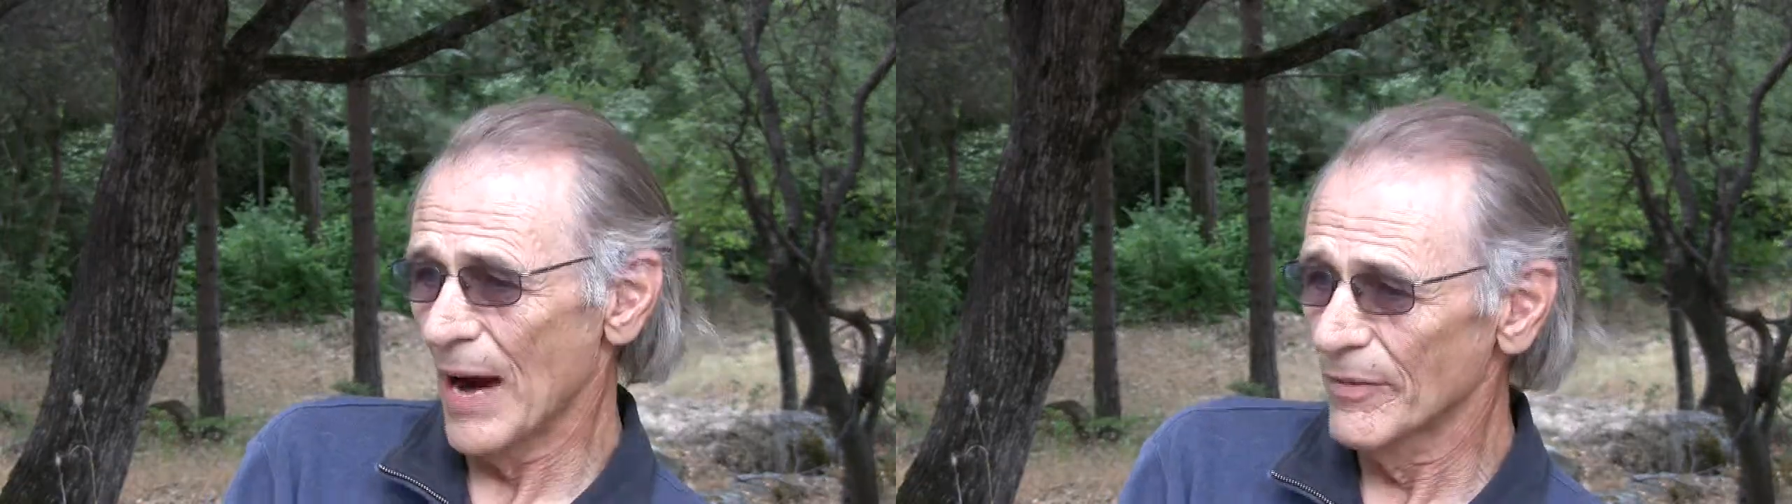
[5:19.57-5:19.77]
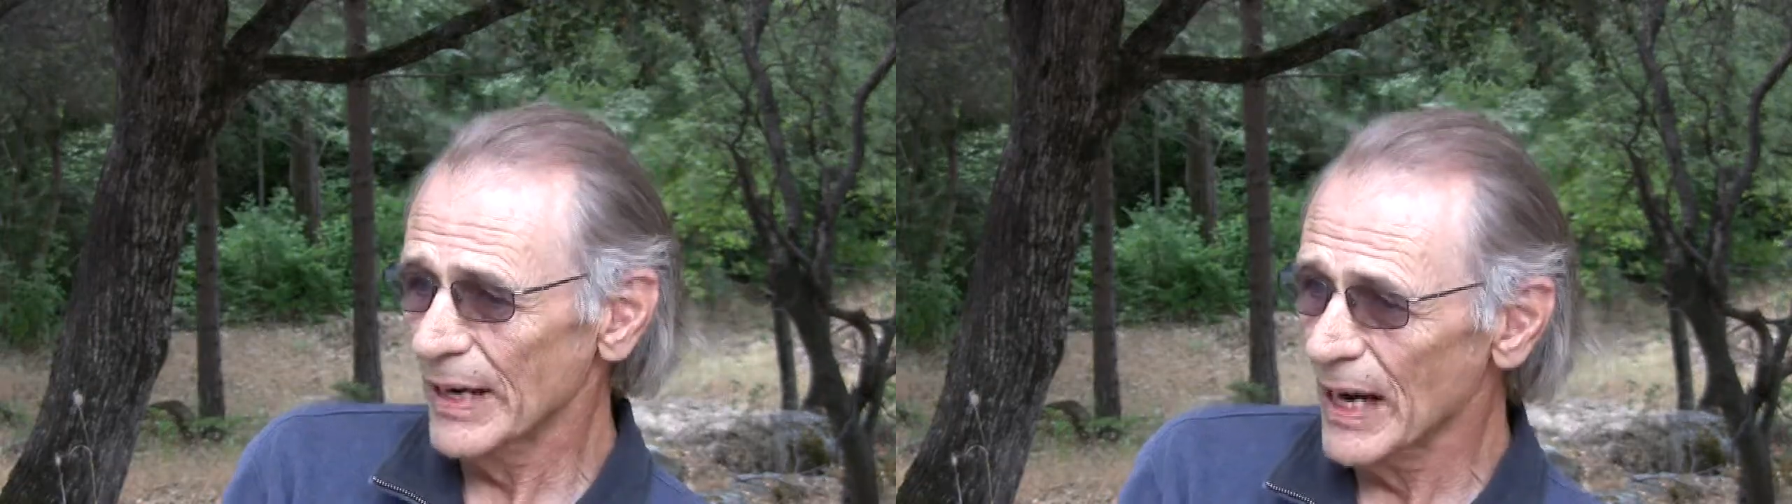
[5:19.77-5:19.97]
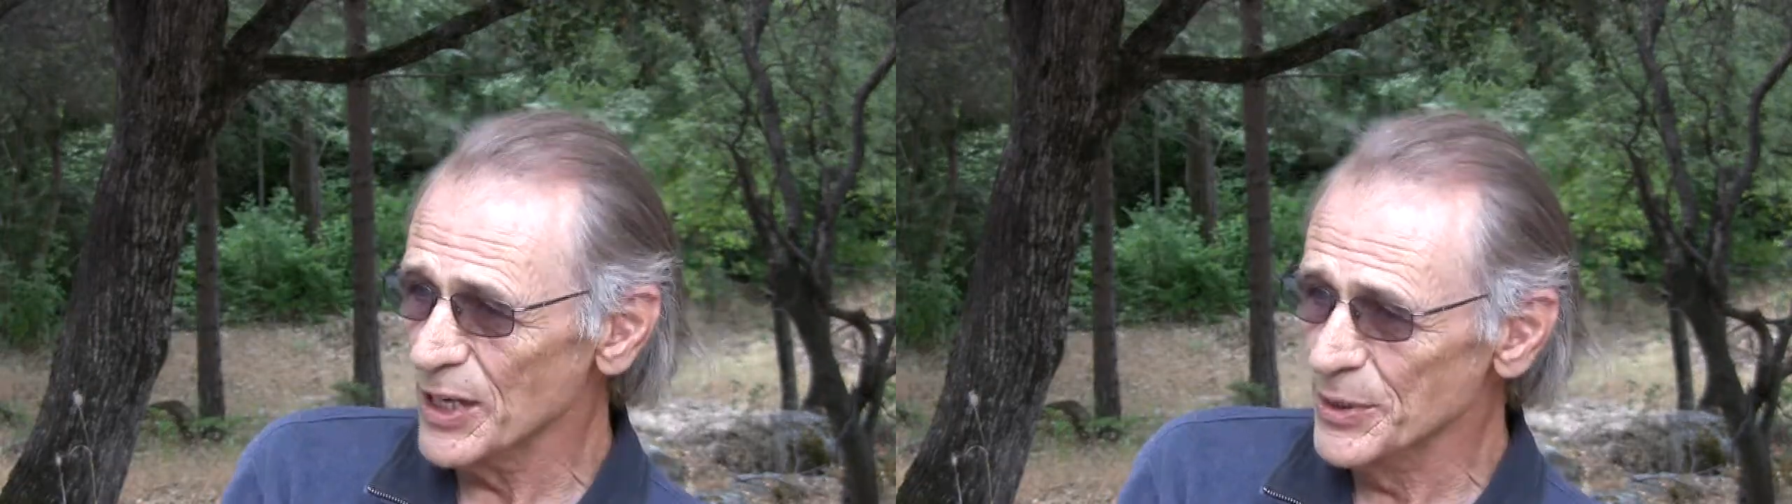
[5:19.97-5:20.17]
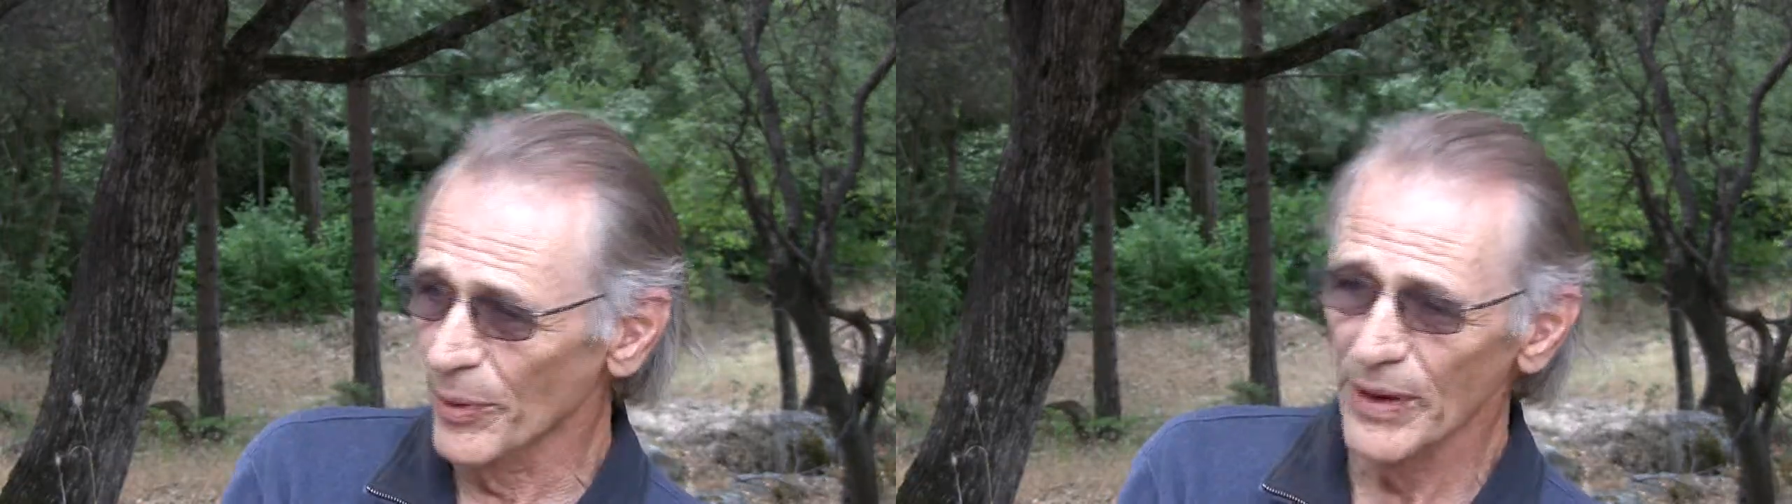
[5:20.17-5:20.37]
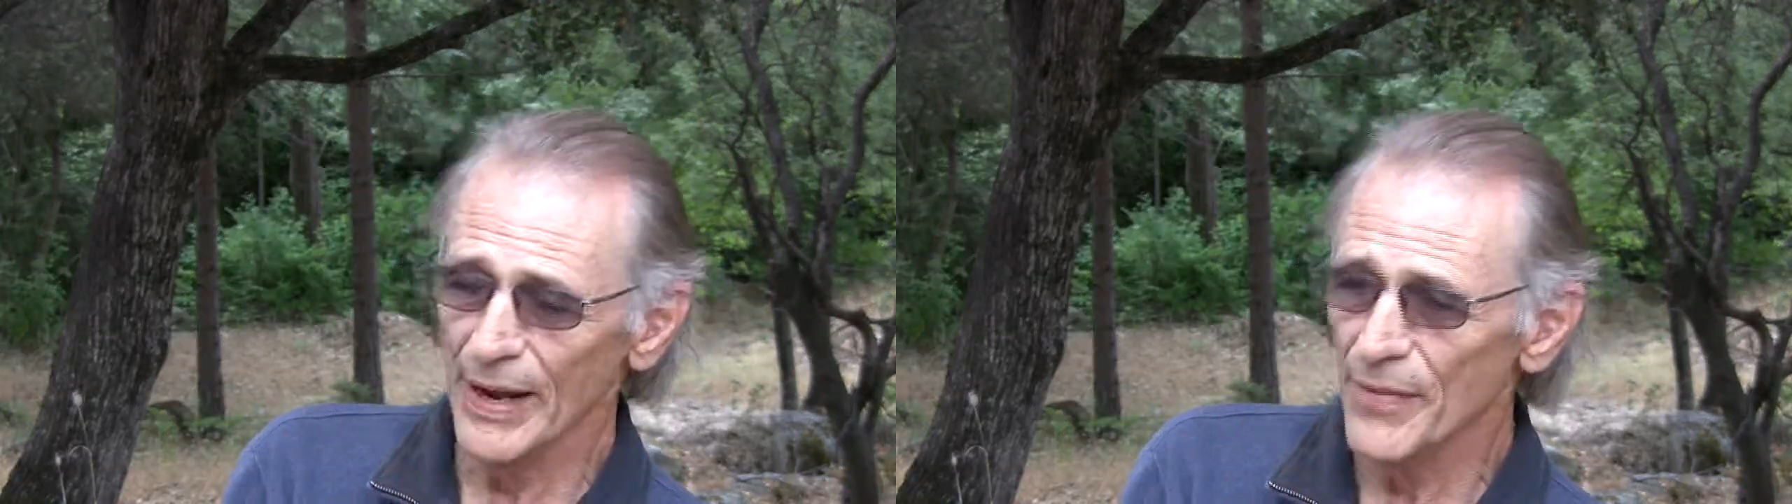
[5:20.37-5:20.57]
every
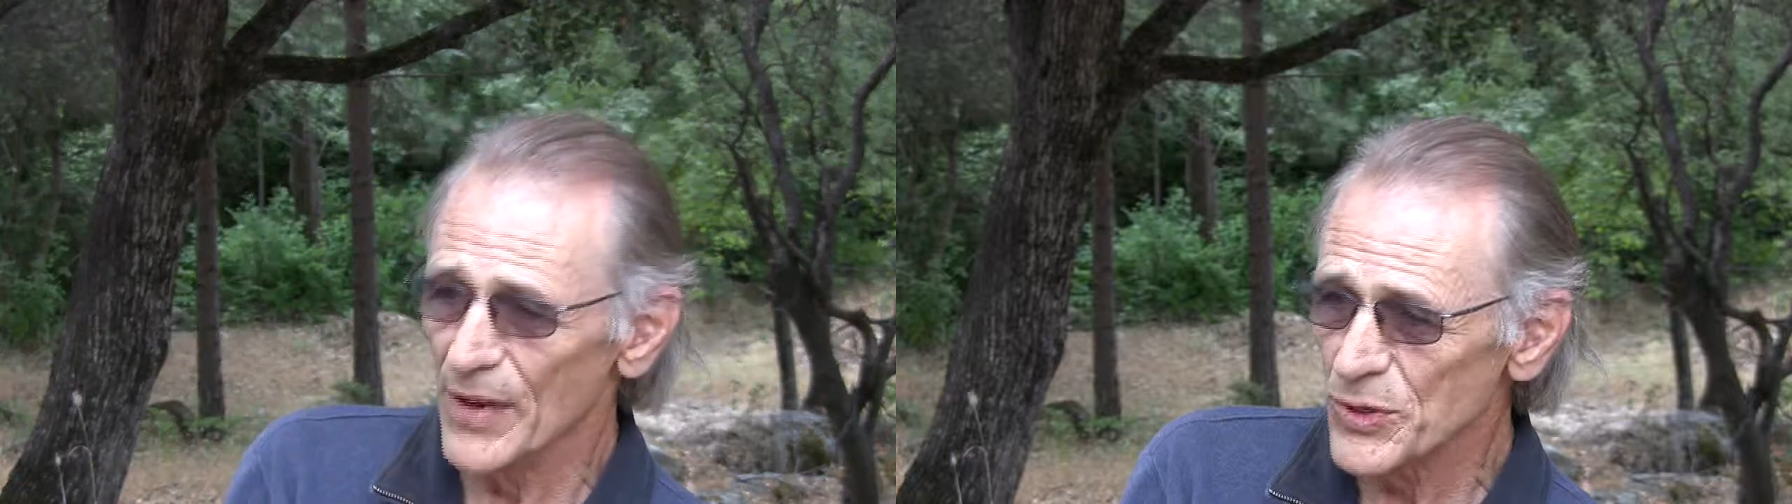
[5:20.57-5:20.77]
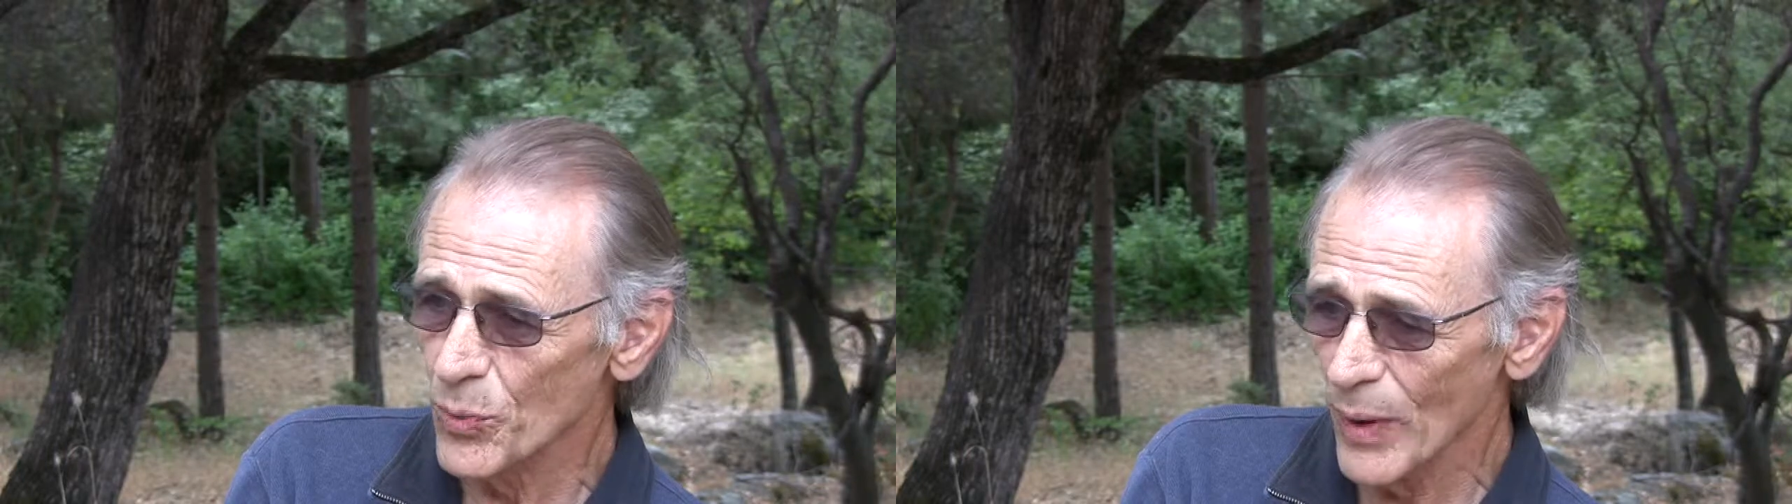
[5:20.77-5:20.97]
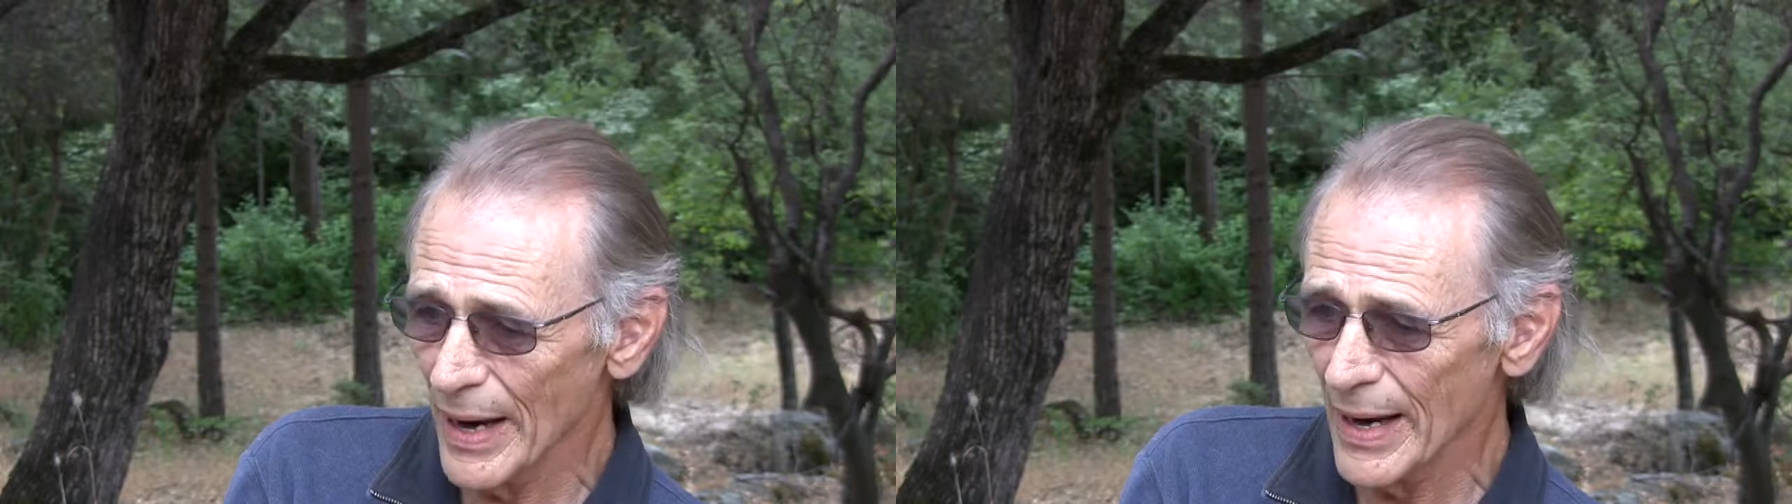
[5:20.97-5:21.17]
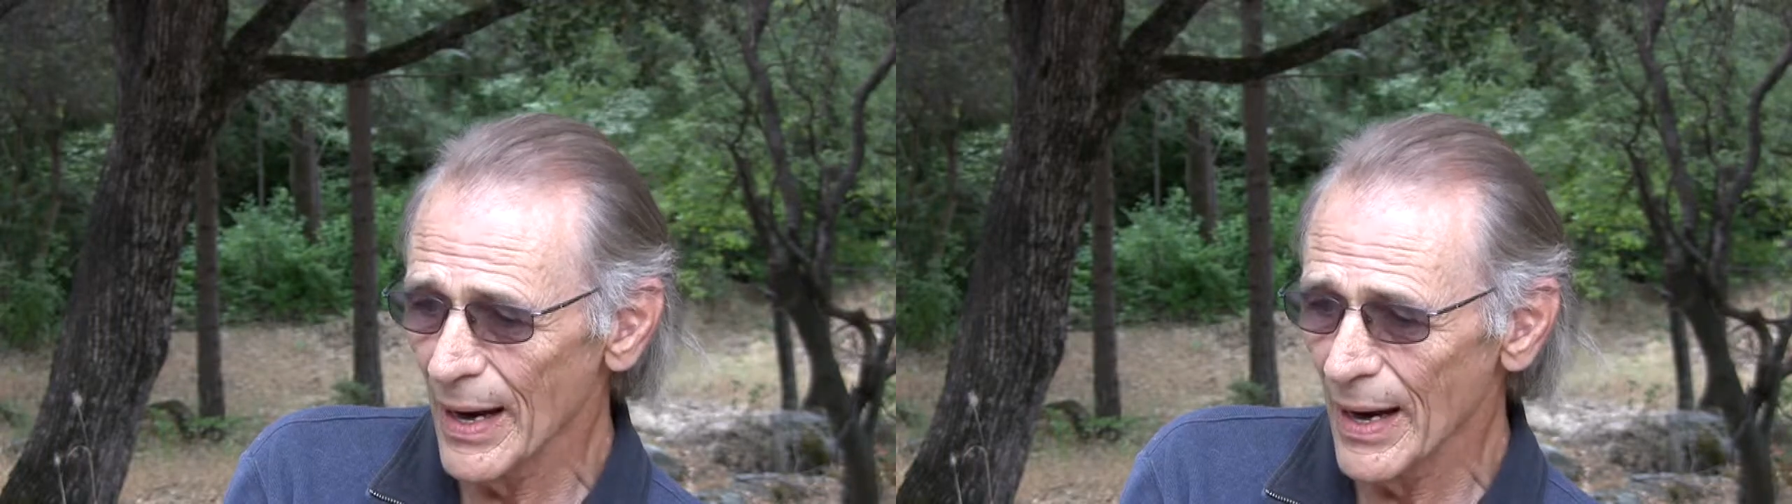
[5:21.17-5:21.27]
customer in this way.